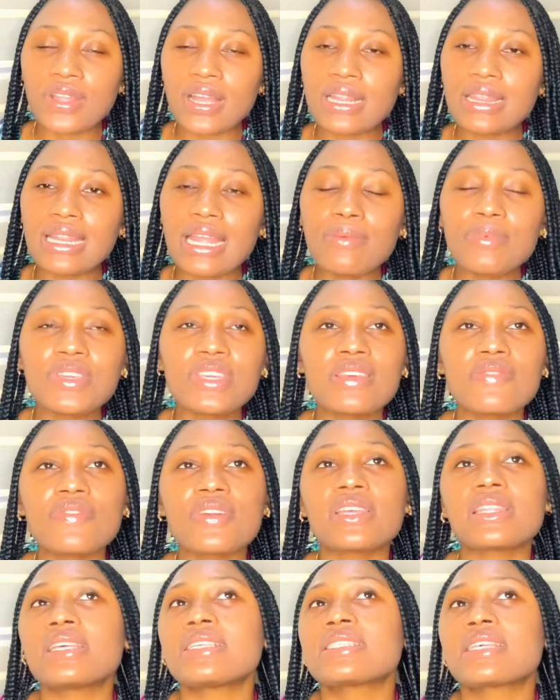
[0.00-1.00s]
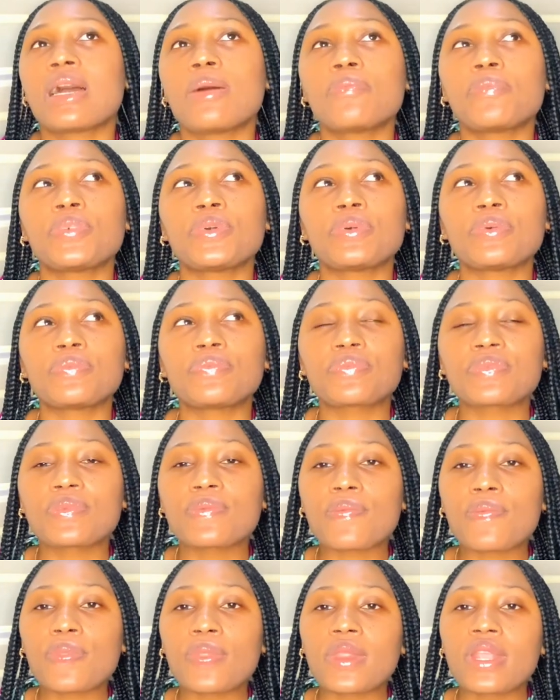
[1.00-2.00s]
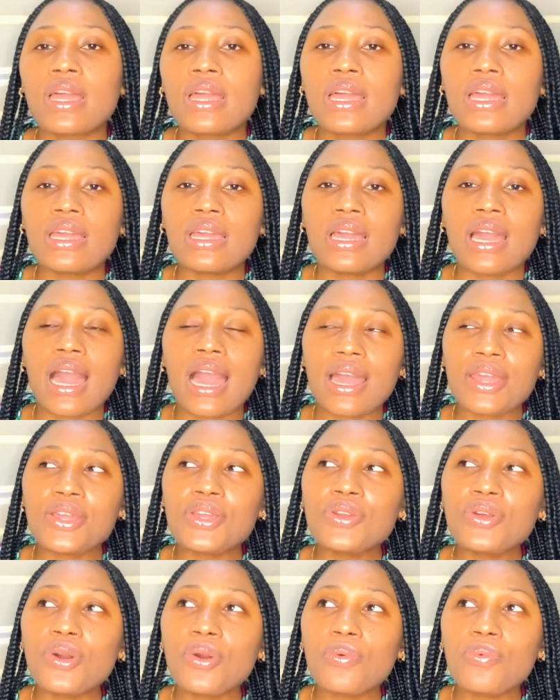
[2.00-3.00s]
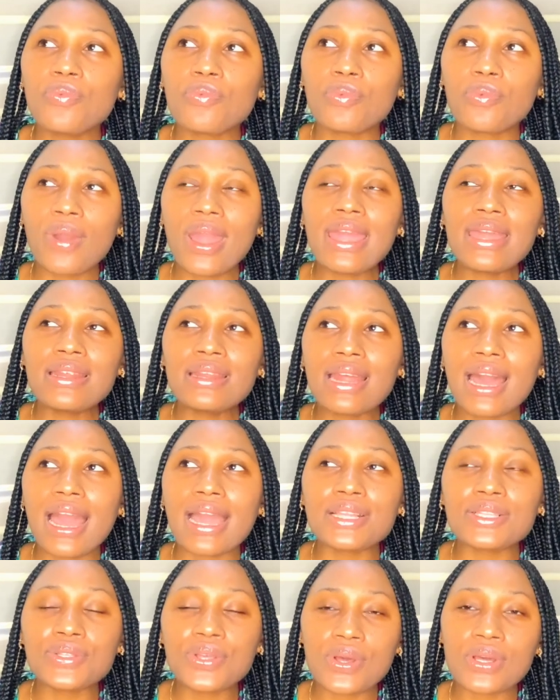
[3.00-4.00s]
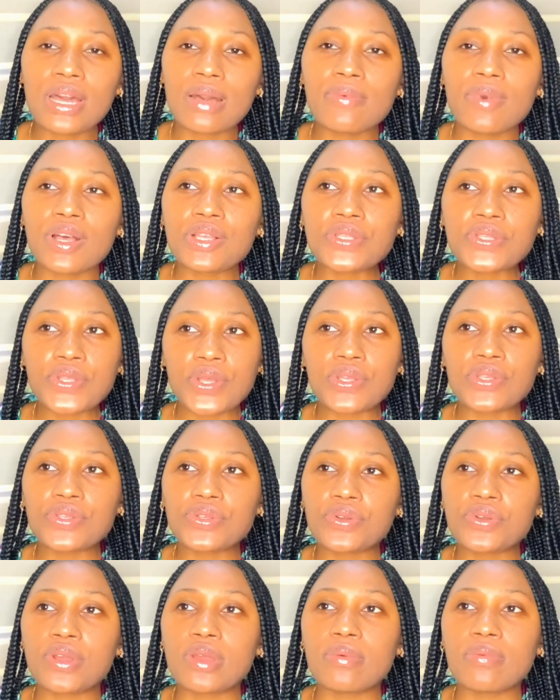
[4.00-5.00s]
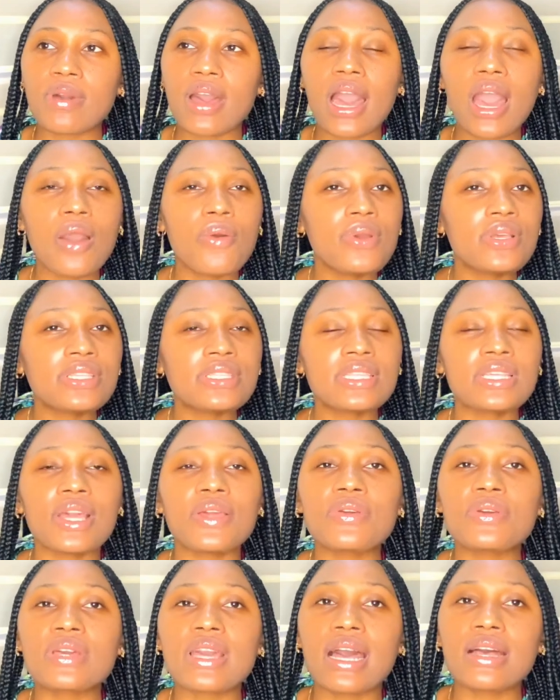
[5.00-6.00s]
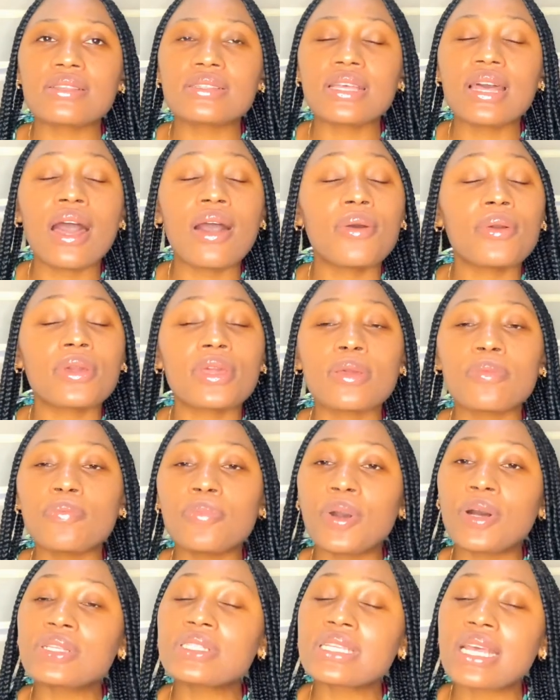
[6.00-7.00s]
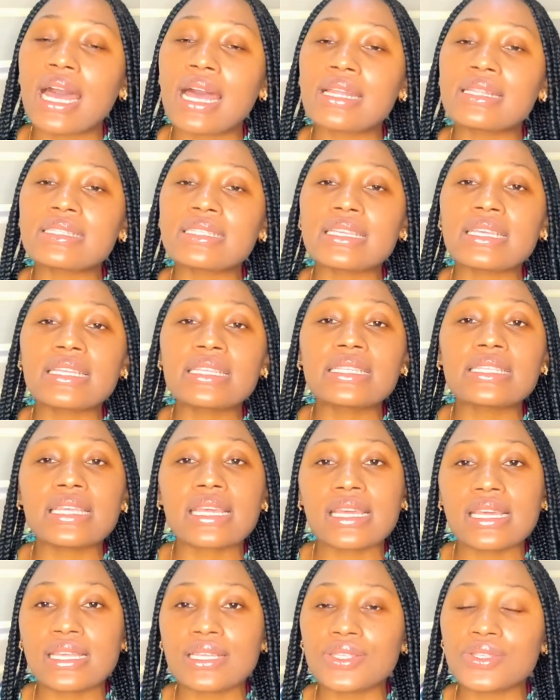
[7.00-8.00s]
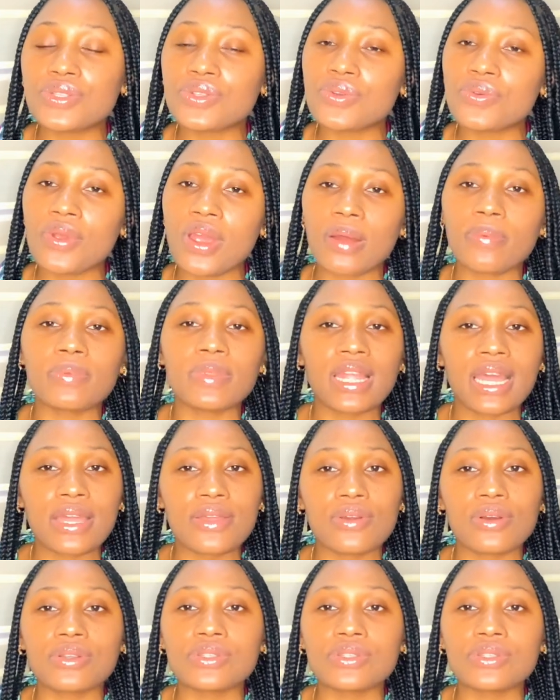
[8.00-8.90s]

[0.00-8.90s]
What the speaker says: Let me give you an example. When I talk about sunscreen, I always tell you guys how important it is to reapply your